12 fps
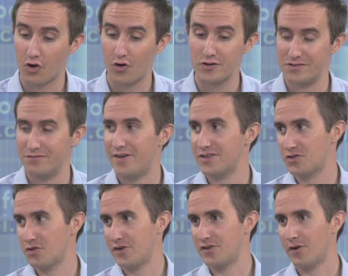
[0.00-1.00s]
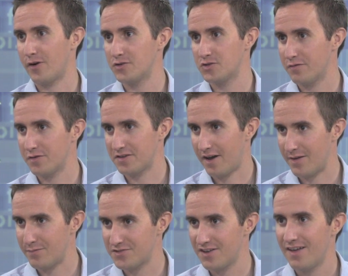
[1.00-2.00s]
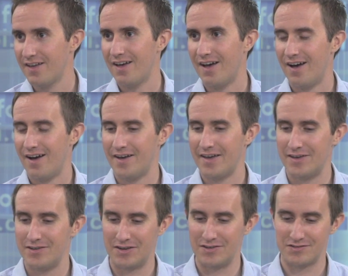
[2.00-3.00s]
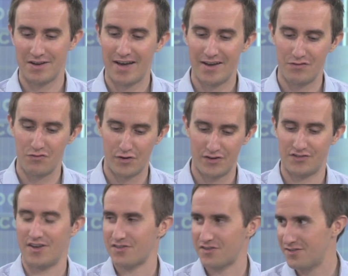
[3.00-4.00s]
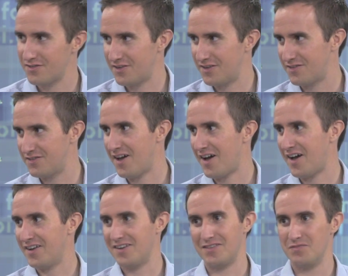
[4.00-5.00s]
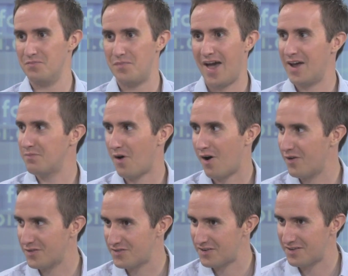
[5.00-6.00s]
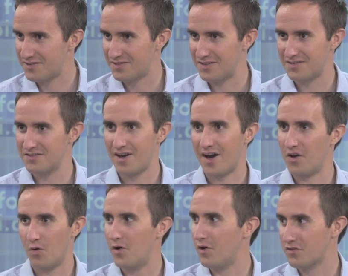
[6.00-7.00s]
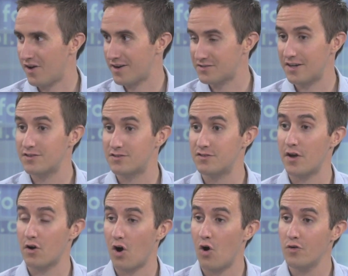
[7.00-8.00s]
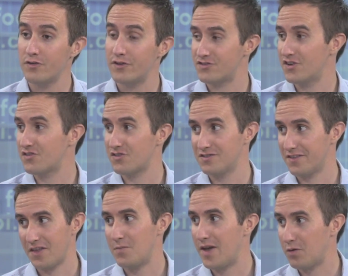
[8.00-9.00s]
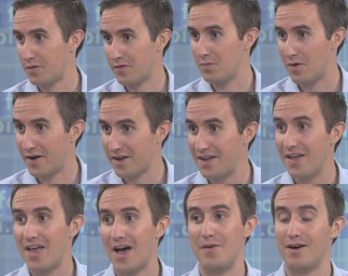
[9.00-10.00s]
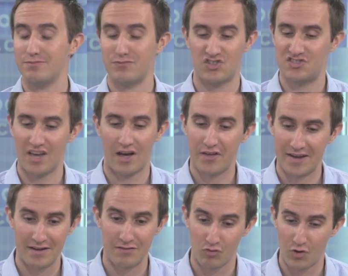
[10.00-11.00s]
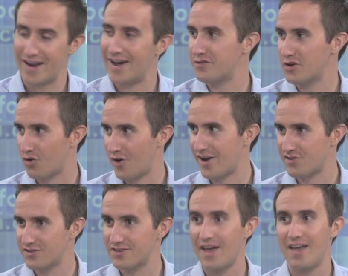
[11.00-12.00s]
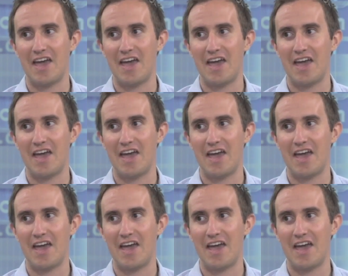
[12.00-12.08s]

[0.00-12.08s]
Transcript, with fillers: hurts investor returns over times uh, is not recessions, it's not bad policies, it's not oil shocks. It's their own decisions that they make with their money about selling right after crashes